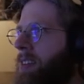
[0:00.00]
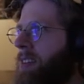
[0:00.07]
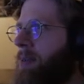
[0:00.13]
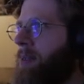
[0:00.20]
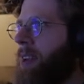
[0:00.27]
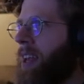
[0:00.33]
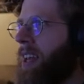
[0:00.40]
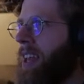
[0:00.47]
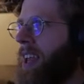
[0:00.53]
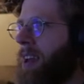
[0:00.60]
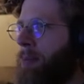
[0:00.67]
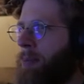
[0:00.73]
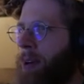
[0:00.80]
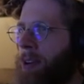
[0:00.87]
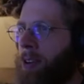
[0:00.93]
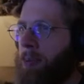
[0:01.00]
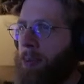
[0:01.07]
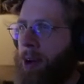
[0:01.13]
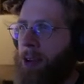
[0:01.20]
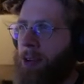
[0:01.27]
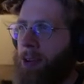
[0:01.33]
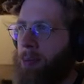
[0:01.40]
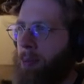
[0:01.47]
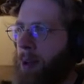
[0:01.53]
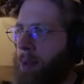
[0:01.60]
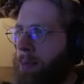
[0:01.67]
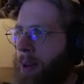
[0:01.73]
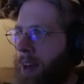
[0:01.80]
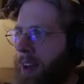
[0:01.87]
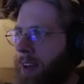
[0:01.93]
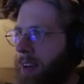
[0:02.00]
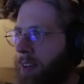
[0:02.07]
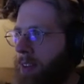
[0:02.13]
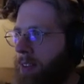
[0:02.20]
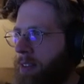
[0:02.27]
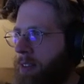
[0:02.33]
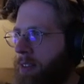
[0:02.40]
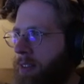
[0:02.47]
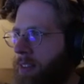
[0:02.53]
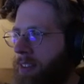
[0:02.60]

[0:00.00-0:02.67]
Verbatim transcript: But I can't bear to part with my bags.